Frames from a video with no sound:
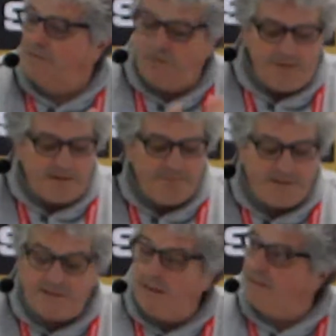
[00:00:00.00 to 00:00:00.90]
So let me
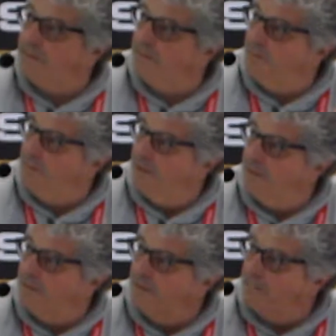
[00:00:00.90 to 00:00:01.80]
start
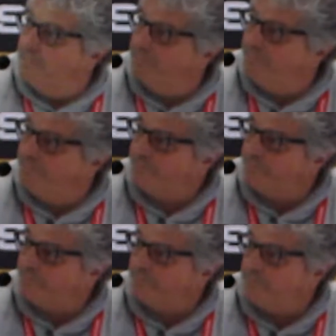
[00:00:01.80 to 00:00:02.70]
with
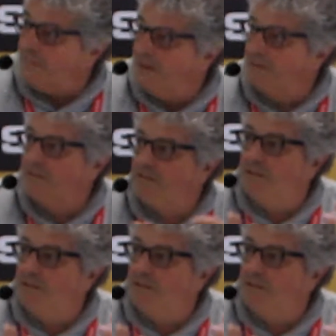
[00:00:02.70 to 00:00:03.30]
this